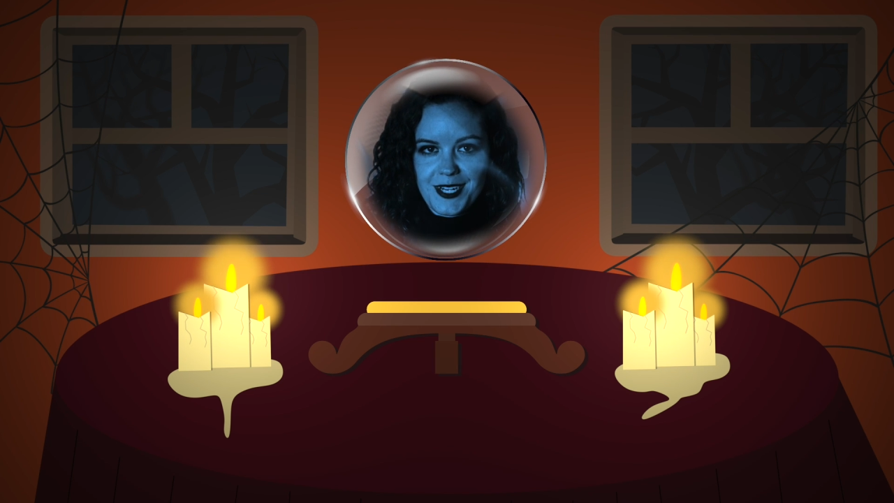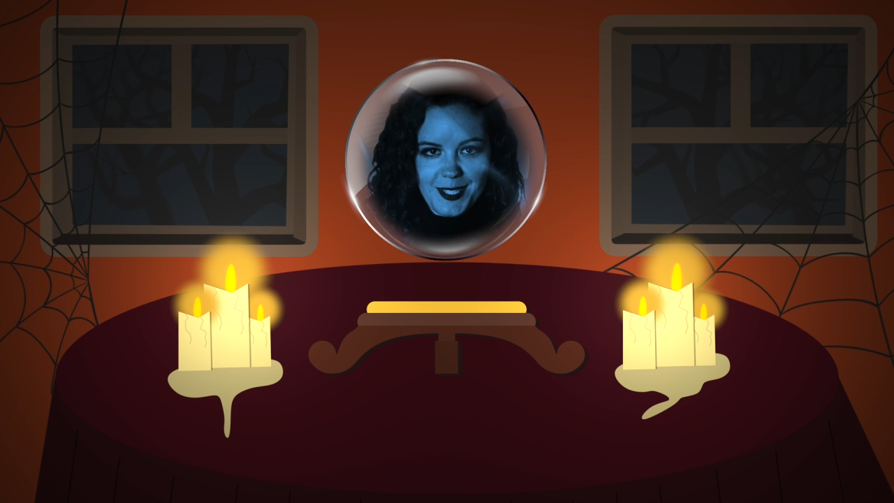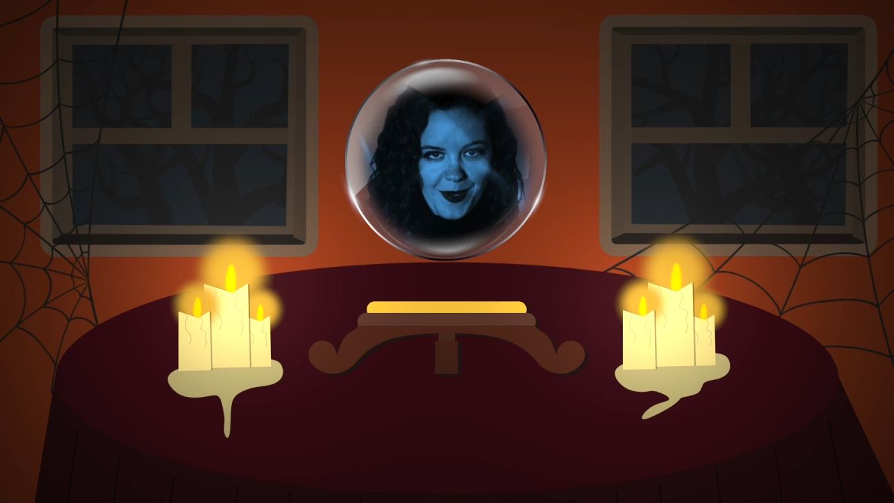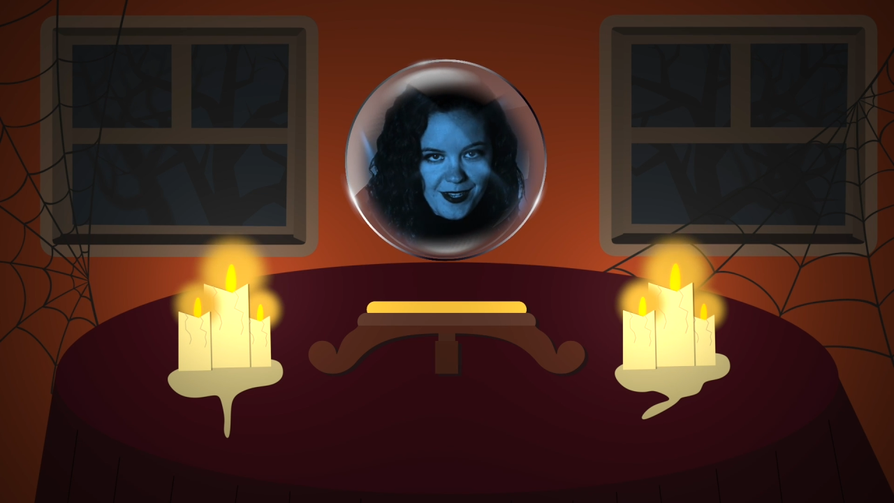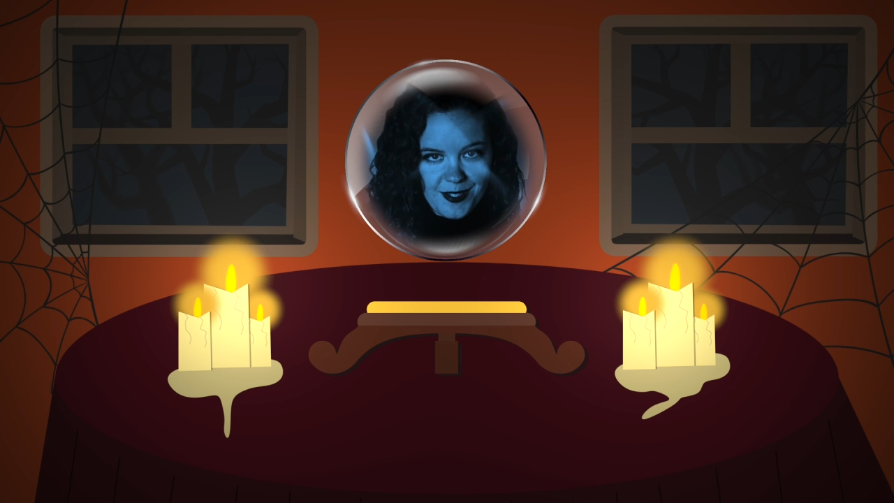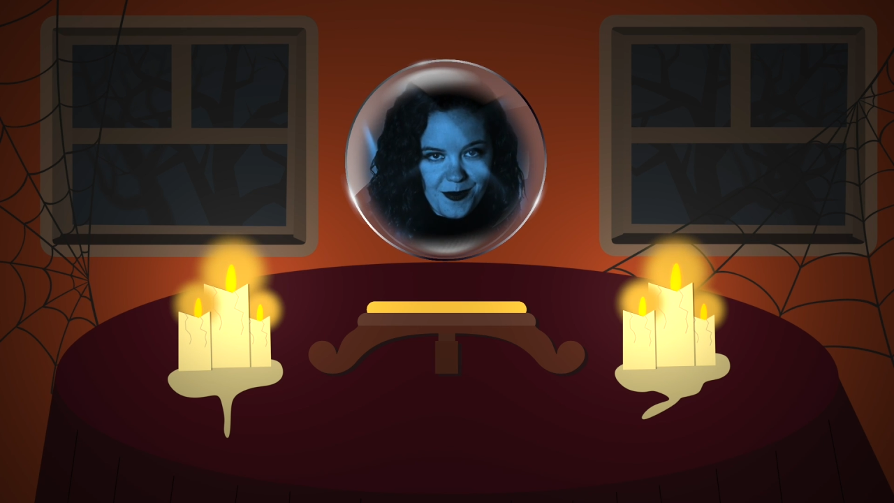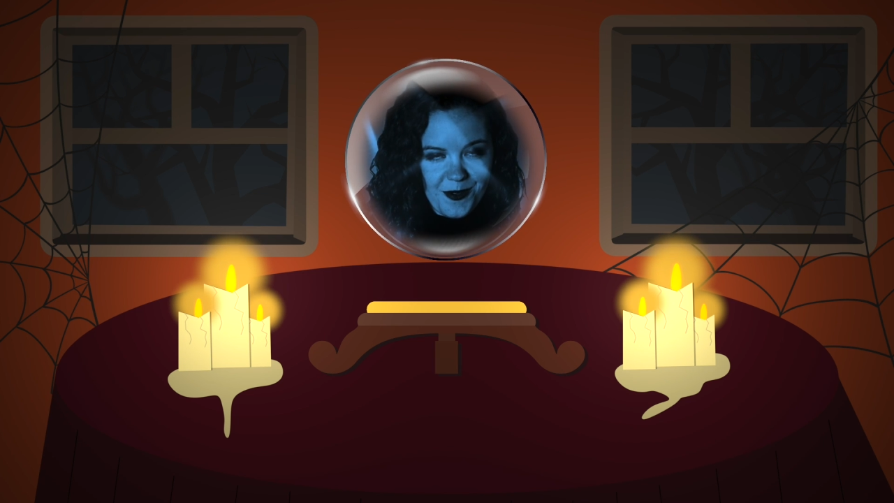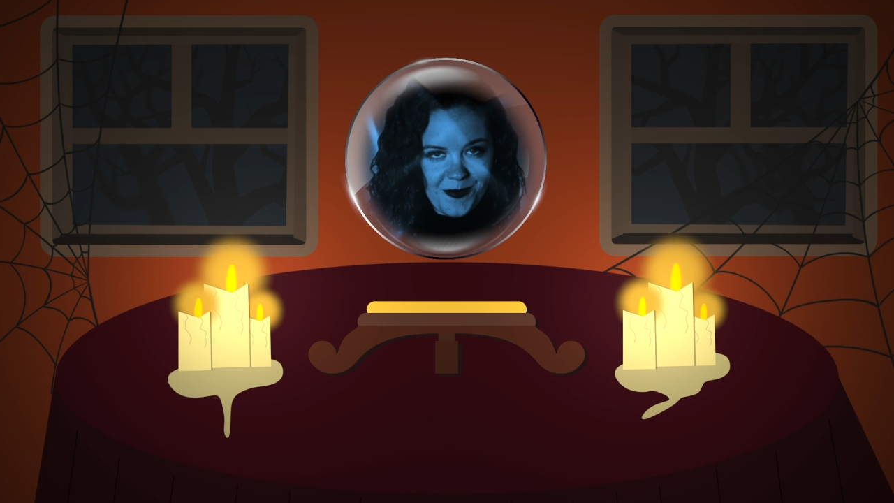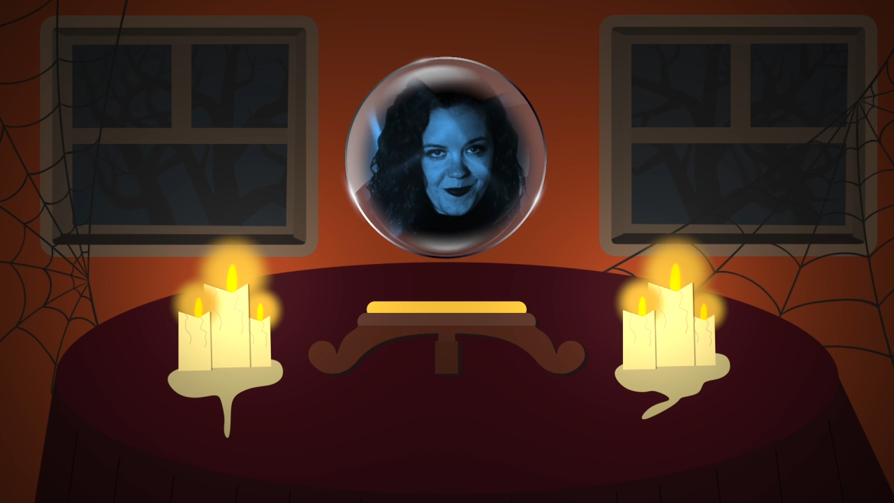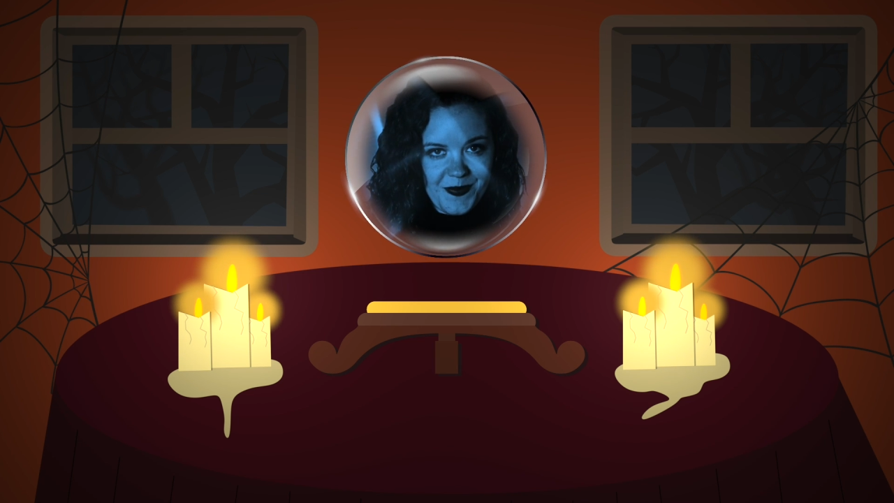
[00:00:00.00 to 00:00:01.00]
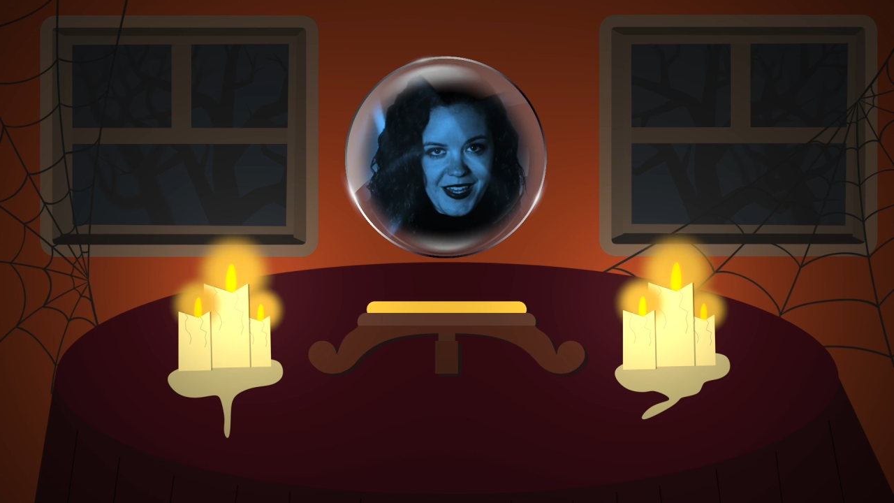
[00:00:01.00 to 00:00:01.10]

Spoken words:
ways possible.